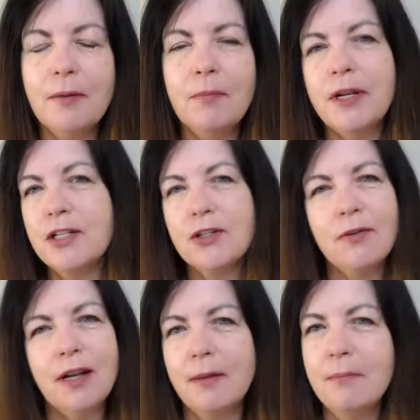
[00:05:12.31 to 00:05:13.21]
Please
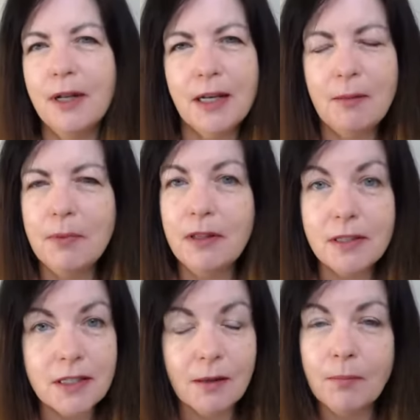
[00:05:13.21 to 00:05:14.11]
don't let money be the
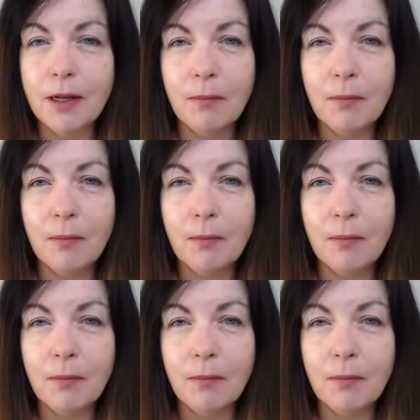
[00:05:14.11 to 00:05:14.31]
stumbling